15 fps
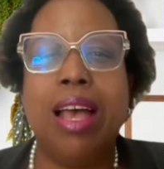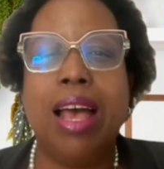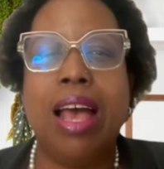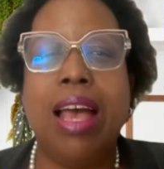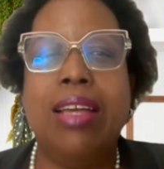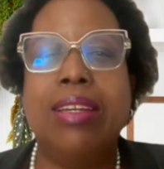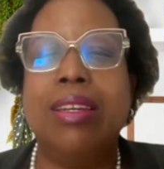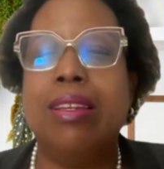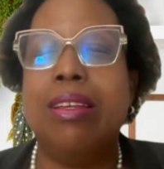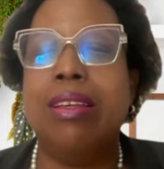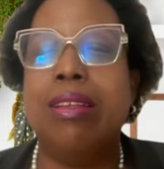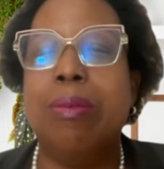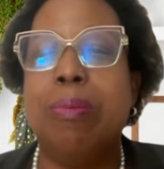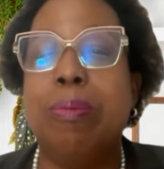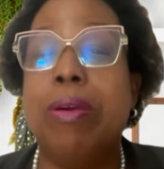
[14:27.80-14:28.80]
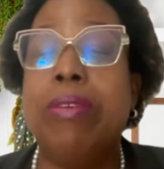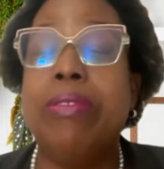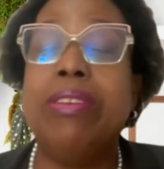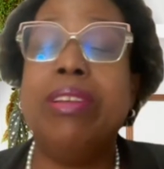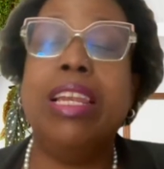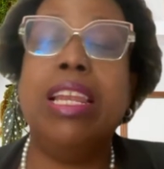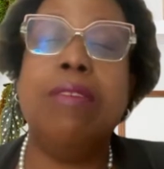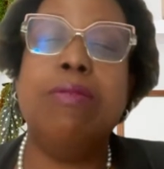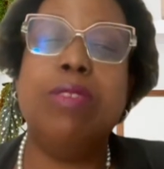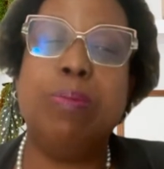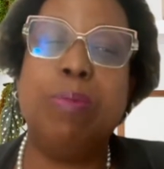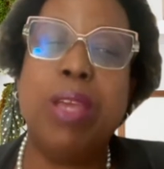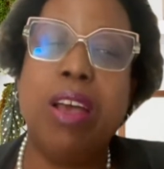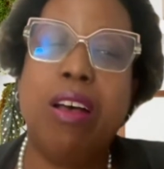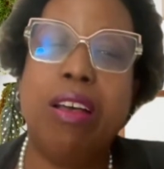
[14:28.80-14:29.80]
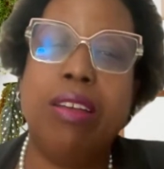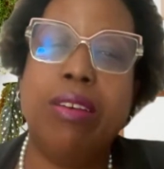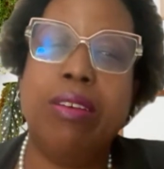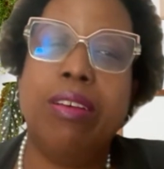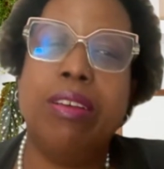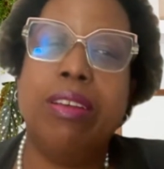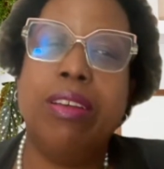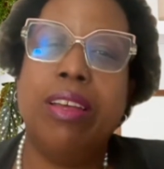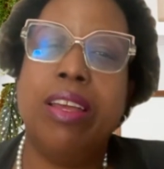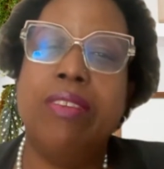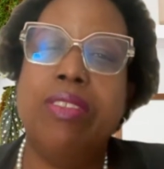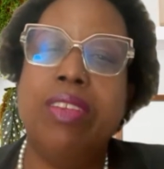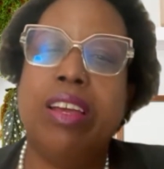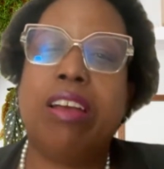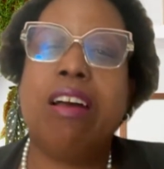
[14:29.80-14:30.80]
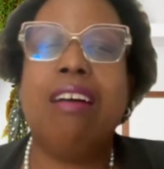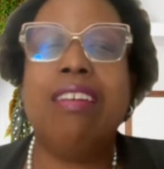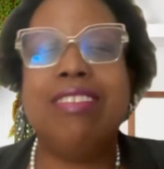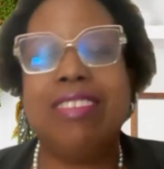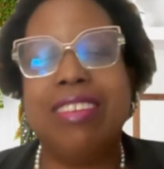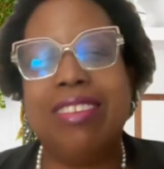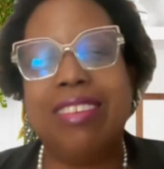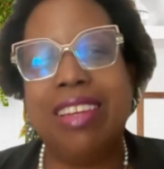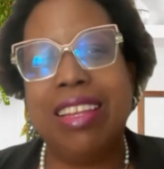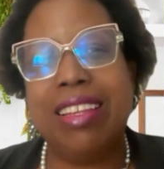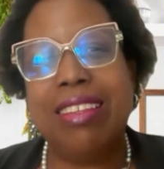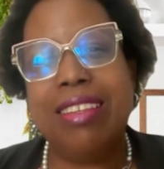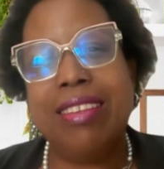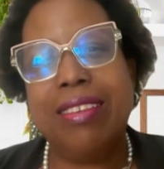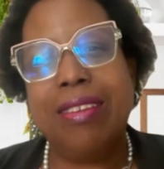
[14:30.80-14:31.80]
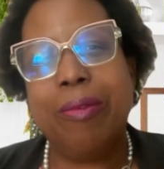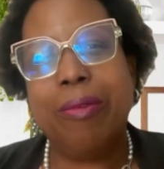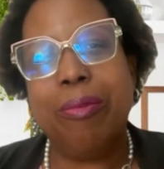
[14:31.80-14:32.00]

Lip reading: and person lives beyond in their consciousness.